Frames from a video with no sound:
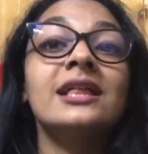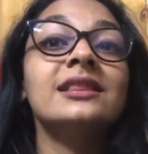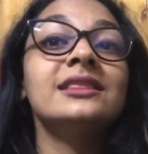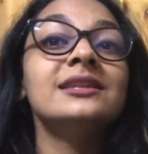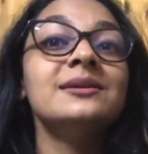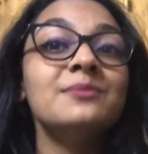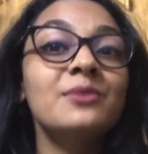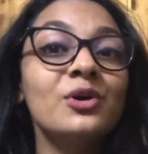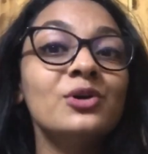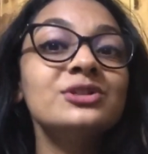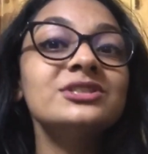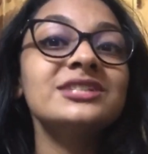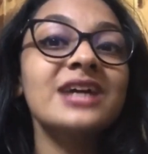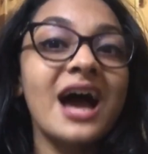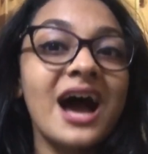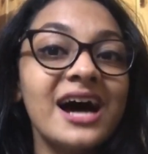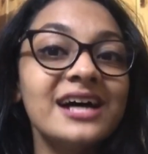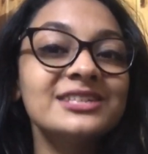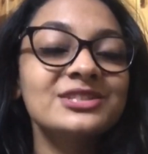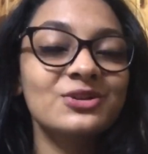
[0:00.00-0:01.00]
the most
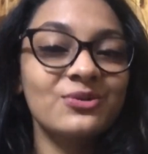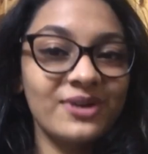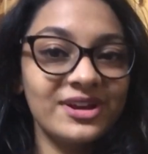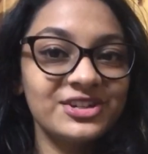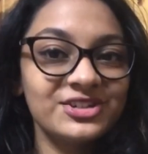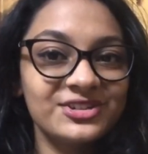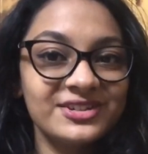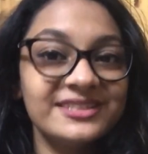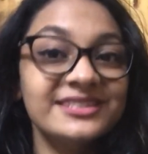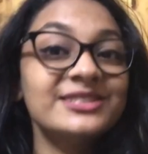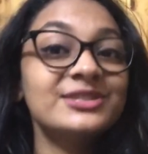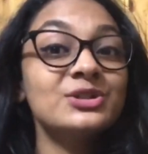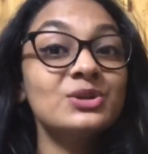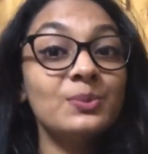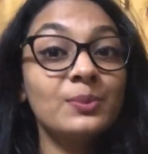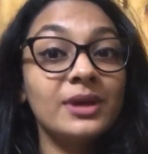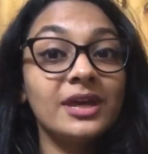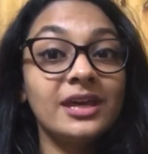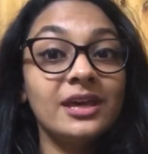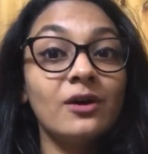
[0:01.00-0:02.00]
asked questions to
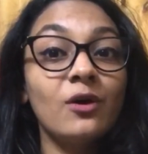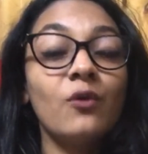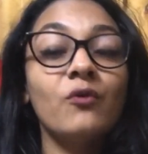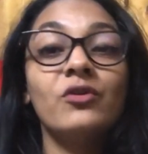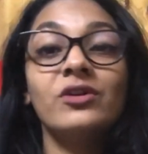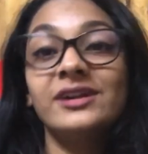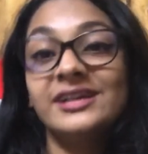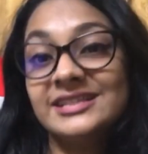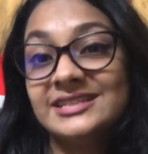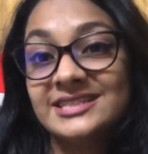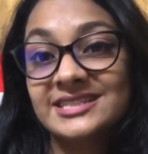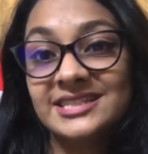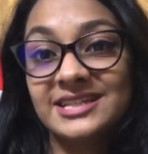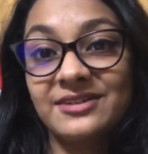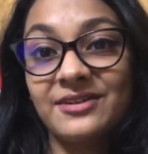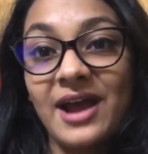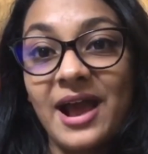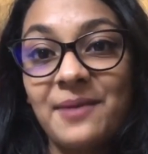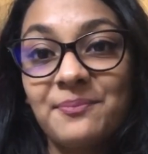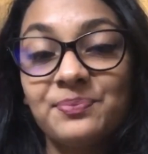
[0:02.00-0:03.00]
me over
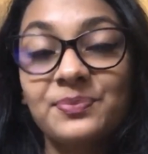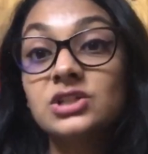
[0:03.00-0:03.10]
Instagram.